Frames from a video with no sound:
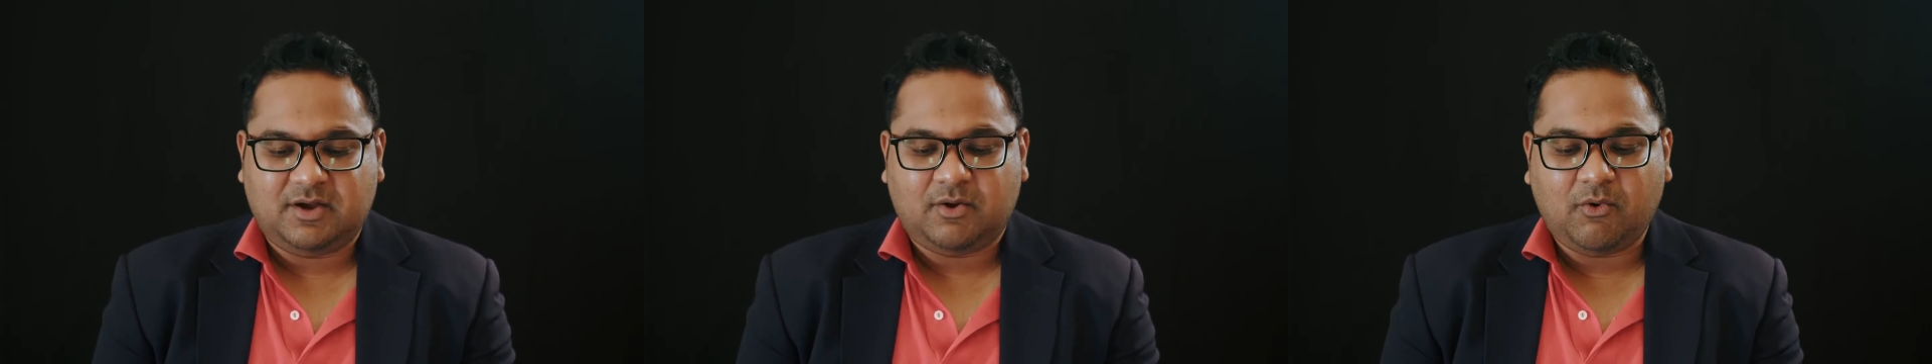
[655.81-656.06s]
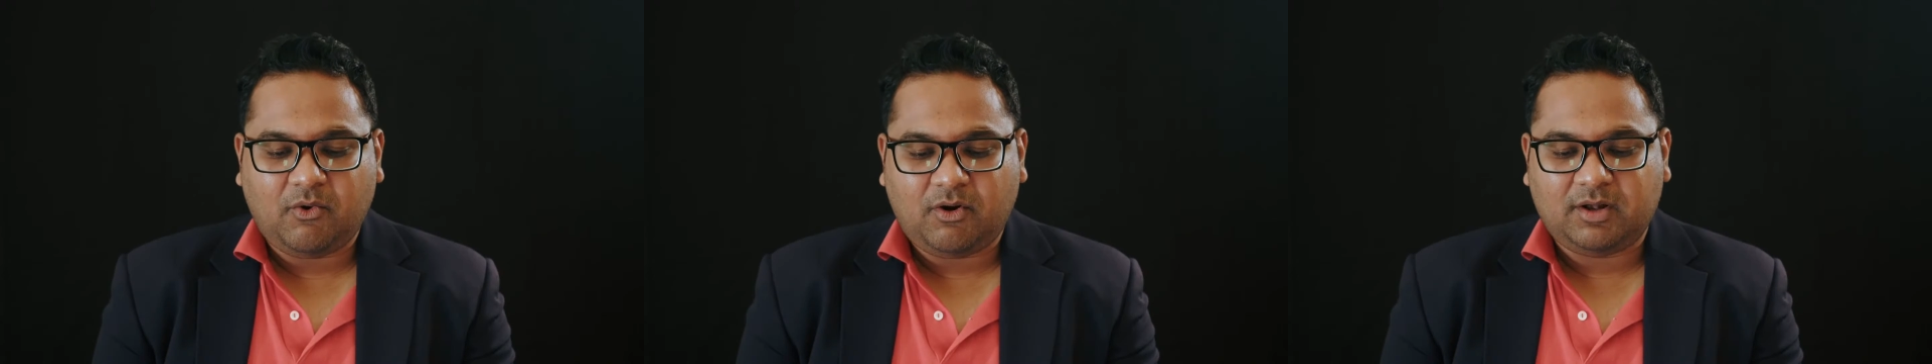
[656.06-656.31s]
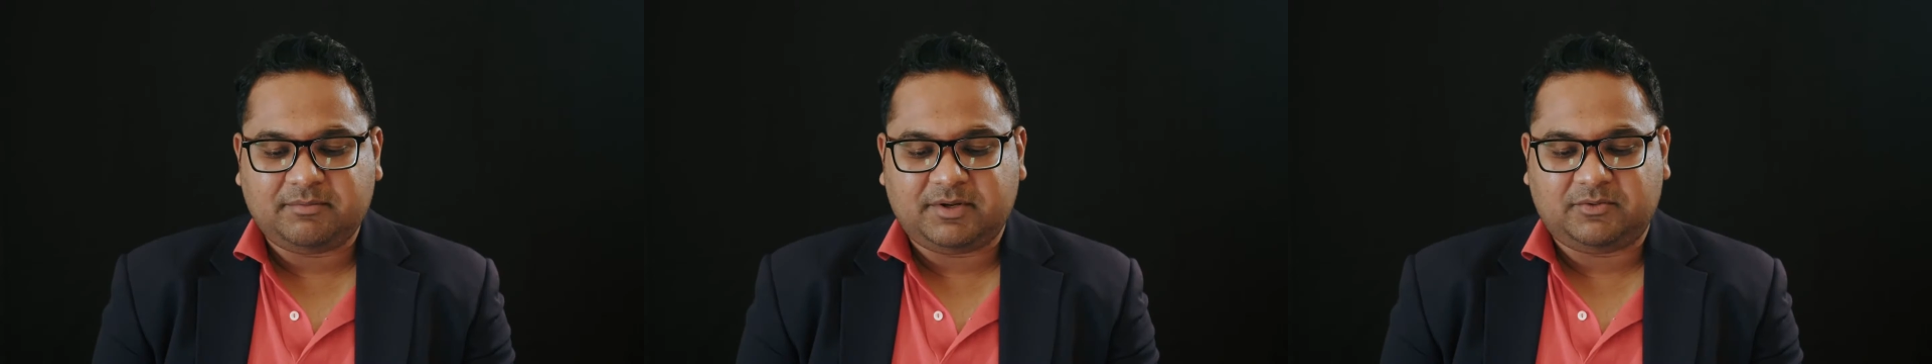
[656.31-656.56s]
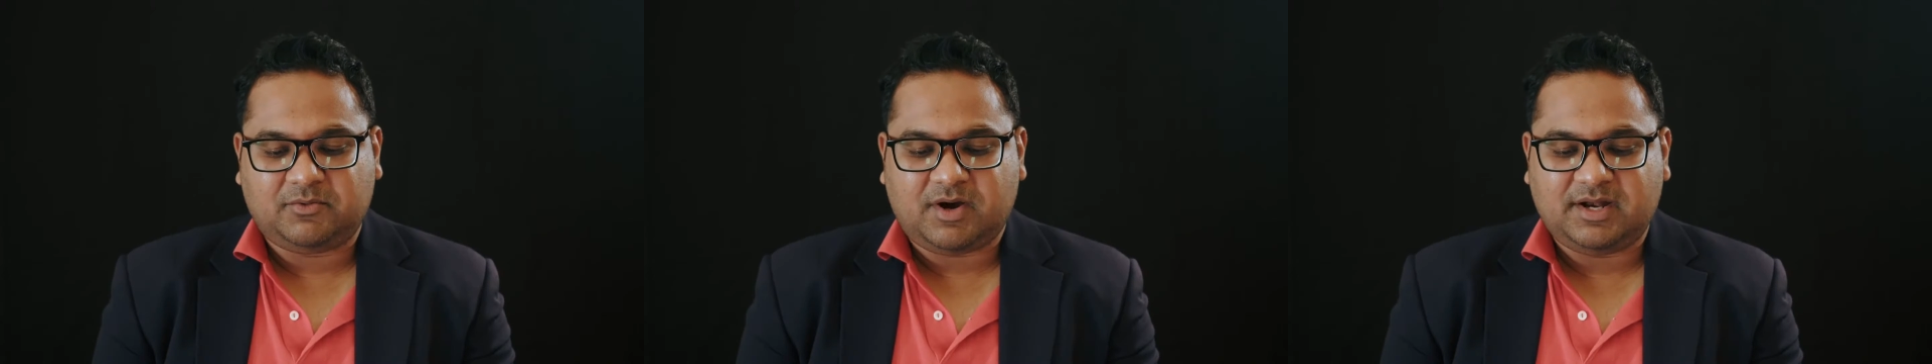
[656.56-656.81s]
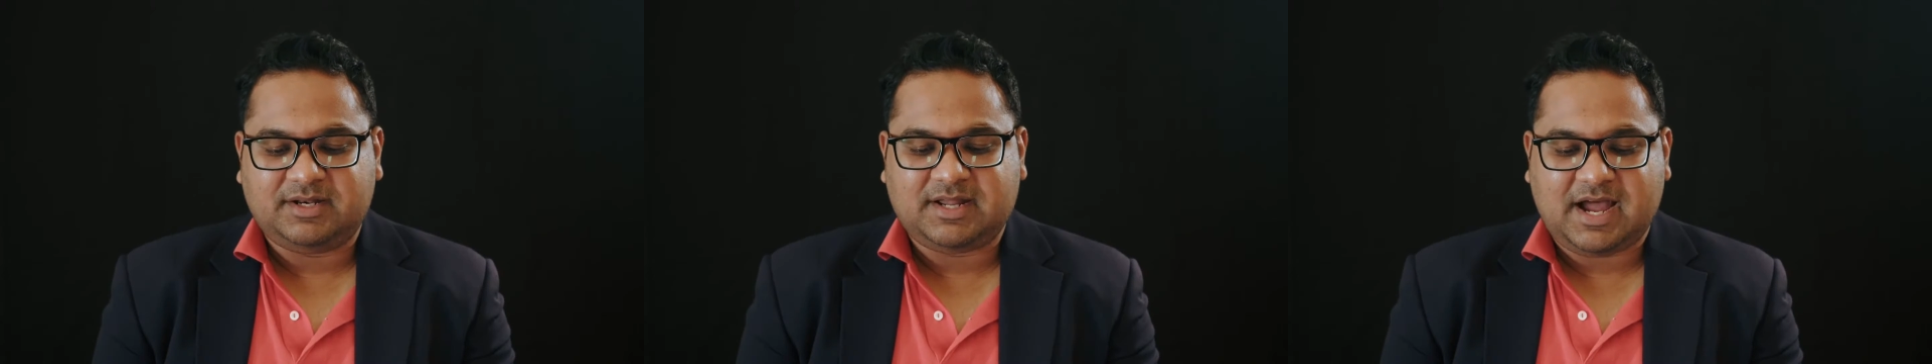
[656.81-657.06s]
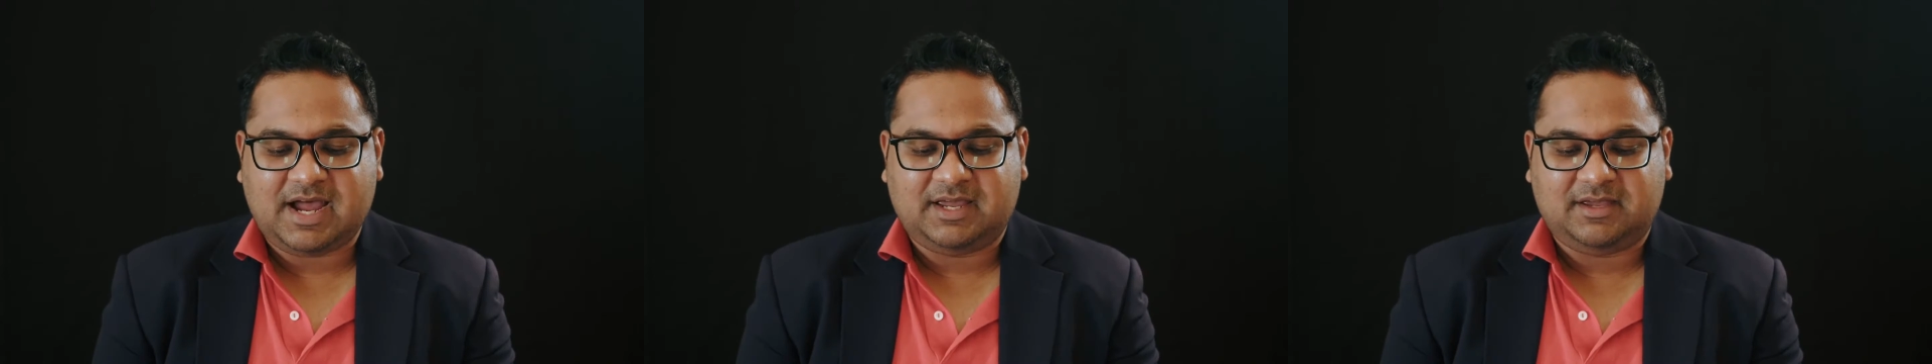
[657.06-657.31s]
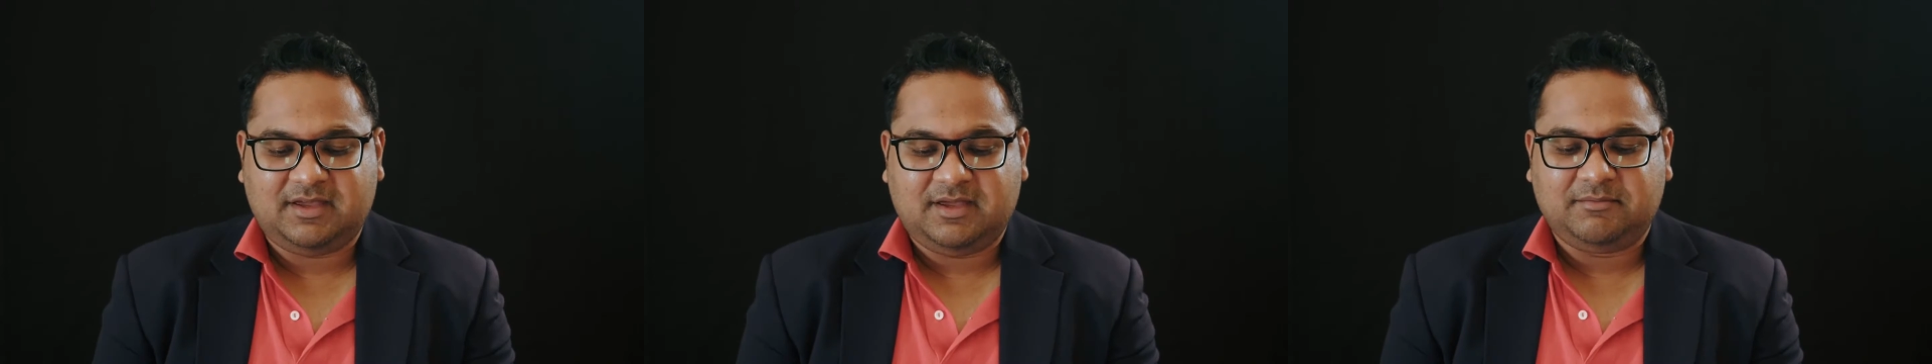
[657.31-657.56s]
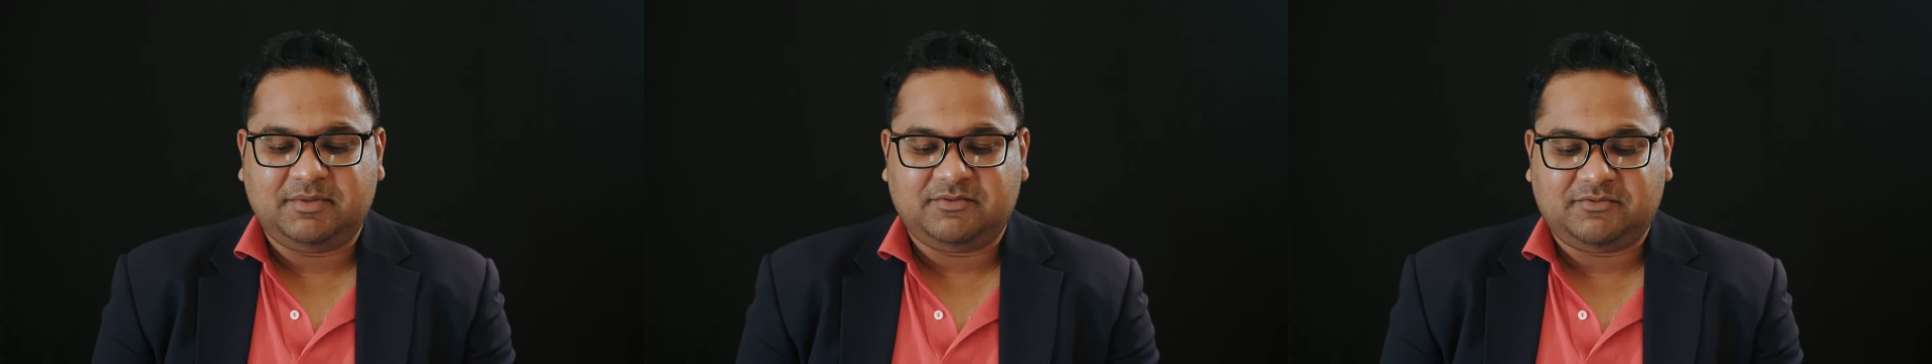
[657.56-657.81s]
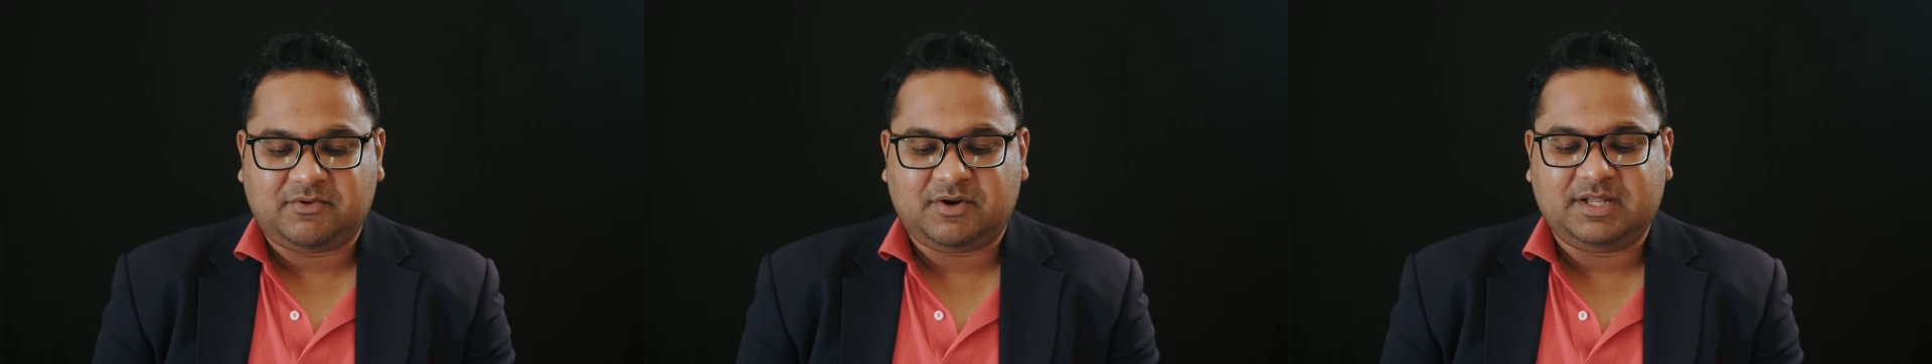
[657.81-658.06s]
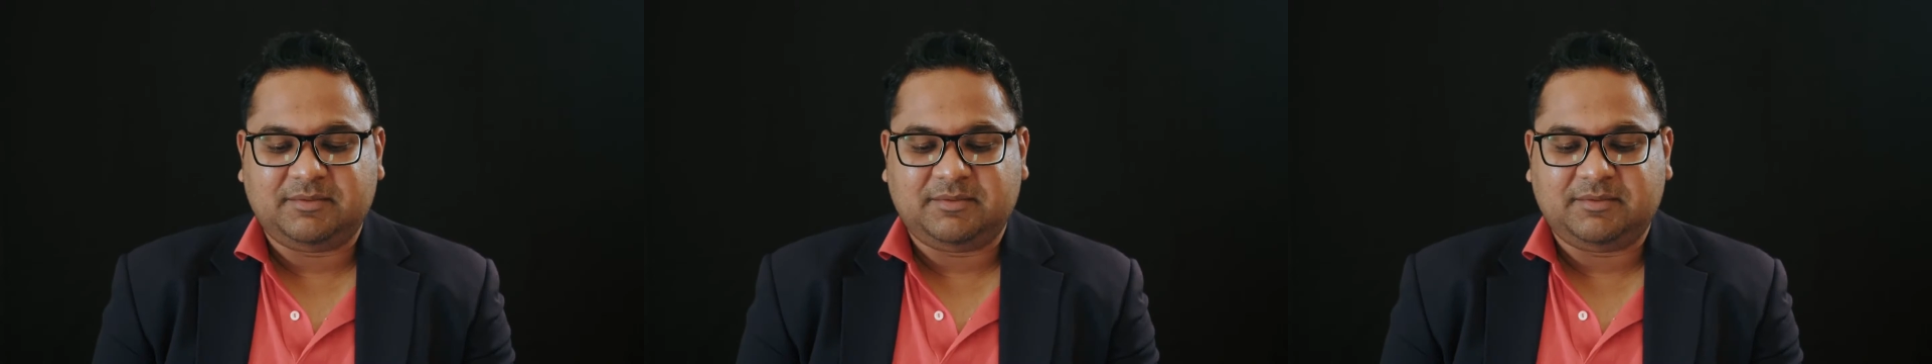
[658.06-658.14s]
all but one die before they